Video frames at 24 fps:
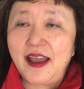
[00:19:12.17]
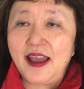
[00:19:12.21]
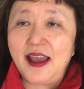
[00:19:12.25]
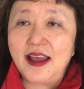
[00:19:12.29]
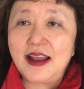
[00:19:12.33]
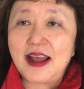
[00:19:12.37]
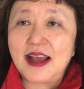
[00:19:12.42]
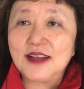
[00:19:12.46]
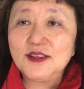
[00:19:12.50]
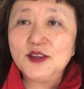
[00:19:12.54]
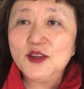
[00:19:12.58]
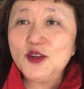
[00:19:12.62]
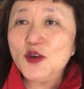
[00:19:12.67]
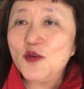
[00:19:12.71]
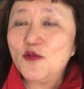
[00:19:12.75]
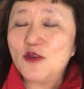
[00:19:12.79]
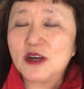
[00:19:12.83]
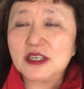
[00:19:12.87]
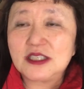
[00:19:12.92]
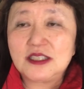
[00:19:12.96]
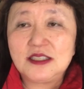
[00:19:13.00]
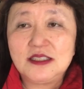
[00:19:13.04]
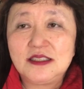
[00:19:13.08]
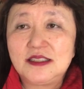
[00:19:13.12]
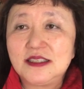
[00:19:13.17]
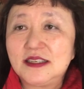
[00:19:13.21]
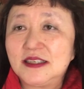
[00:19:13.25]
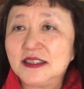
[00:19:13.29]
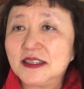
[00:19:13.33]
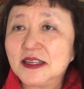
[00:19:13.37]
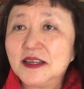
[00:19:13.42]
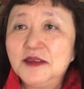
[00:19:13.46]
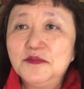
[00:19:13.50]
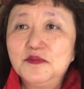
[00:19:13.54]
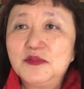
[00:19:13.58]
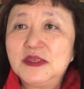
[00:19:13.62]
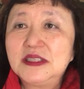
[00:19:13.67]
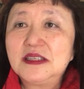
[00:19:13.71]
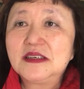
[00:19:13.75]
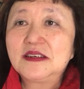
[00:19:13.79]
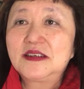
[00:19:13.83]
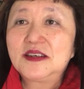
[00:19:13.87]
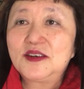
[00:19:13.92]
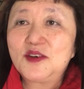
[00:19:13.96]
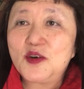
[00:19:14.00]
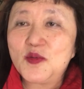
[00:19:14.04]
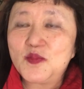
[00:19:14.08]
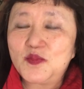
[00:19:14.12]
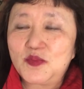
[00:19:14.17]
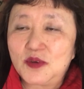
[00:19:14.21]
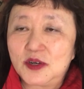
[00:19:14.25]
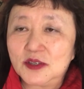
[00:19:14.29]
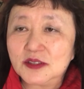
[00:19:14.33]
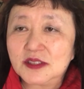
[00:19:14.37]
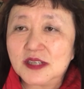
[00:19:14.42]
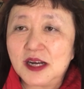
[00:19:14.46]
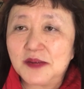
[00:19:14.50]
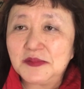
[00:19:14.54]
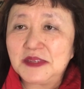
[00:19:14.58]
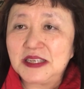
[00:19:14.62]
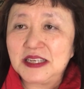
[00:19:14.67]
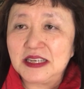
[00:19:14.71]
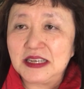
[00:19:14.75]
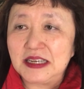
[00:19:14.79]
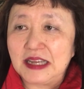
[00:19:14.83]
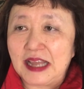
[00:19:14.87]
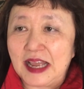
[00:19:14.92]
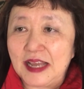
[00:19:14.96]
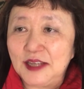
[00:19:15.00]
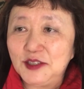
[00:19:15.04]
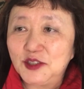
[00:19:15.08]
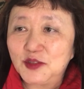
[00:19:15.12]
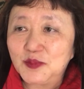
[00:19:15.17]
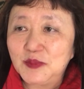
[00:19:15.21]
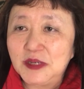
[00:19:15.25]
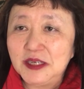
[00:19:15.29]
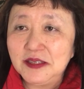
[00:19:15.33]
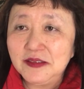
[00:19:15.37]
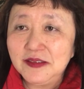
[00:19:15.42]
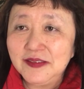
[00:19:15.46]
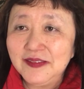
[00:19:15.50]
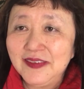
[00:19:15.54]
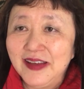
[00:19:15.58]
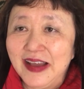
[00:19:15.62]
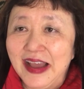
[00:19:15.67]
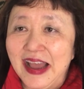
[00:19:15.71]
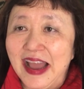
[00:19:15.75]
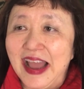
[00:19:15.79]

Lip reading: And I don't know what he did, but the girl broke up the engagement.